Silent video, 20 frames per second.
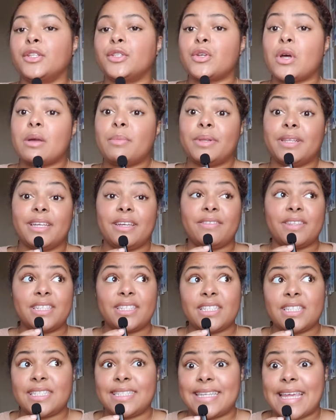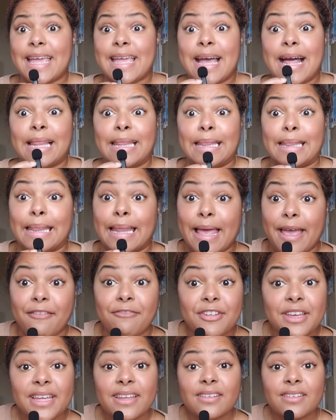So I believe this is day
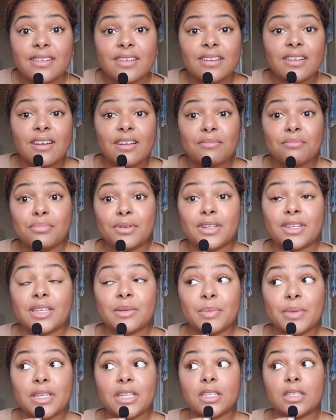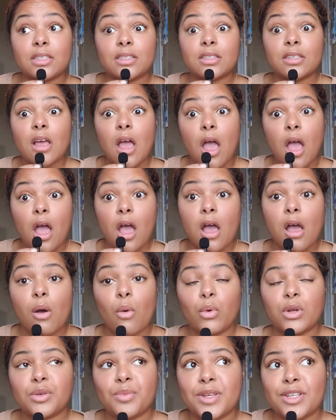11 of Bookmas,
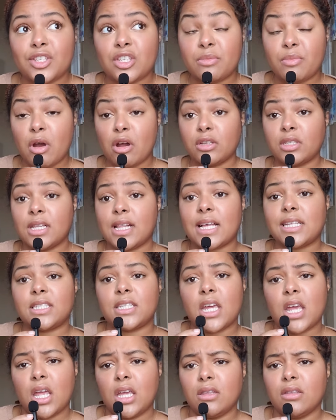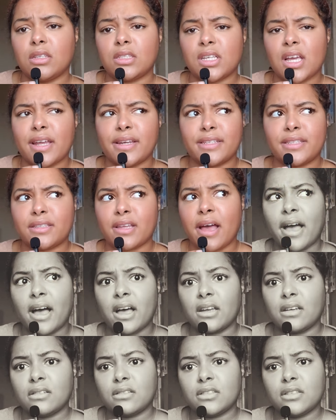which means tomorrow's the last day. That's kind of
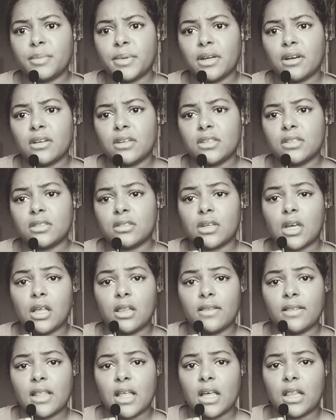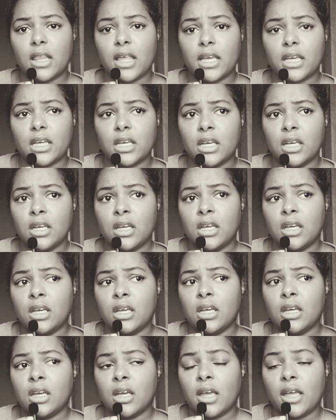sad, to be honest. I like
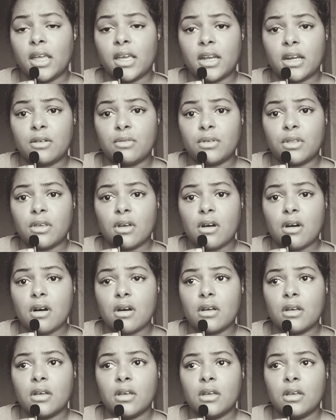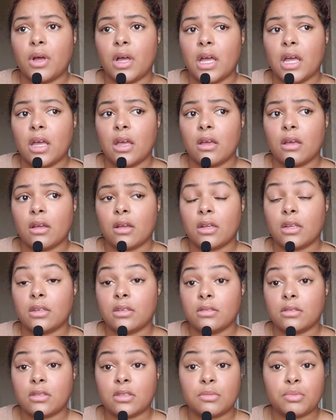hanging out with y'all, but
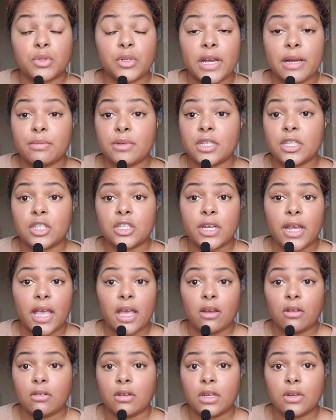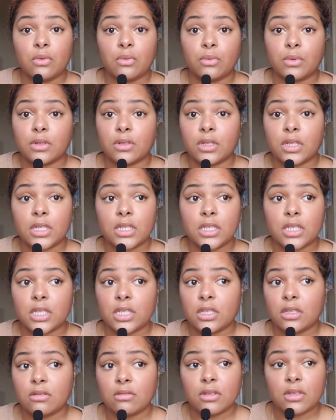subscribe to the channel and we'll
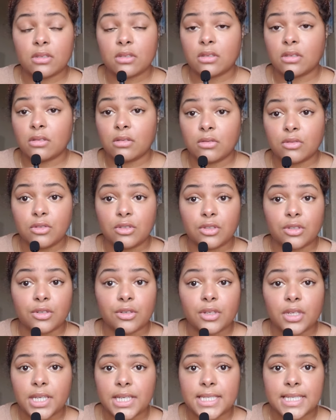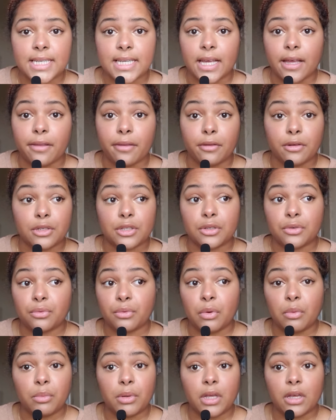continue this little journey together. It just
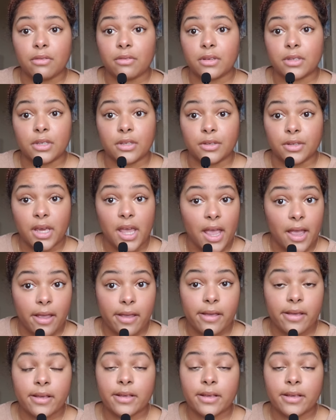won't be every single day.